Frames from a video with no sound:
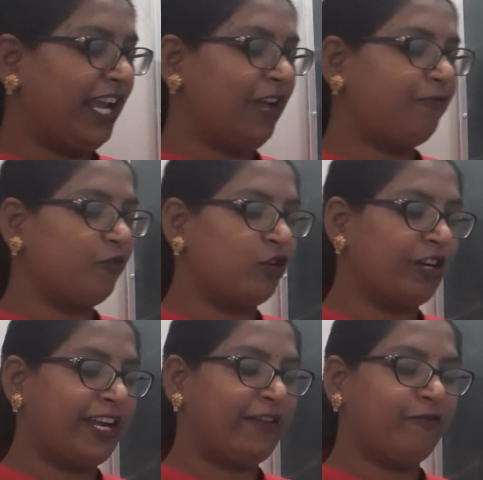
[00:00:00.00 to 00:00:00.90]
F
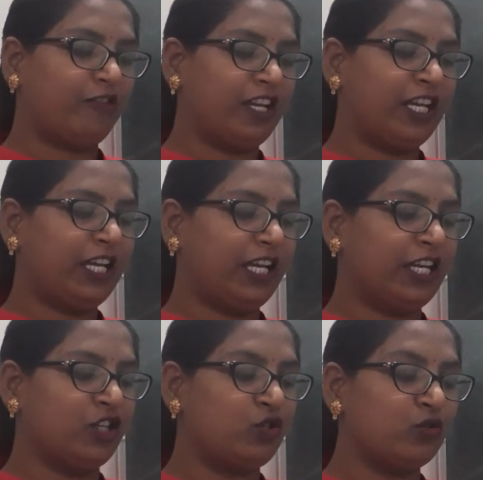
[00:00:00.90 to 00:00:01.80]
or FE
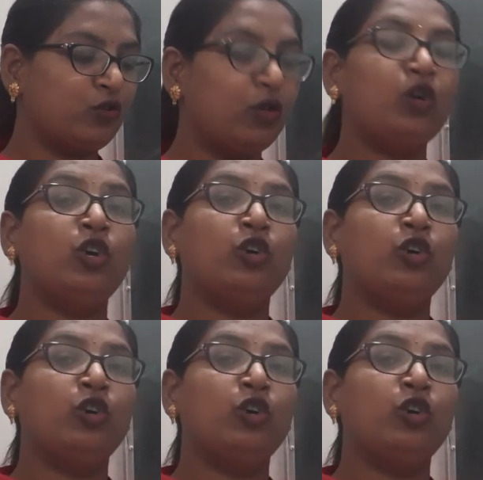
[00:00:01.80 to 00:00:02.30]
into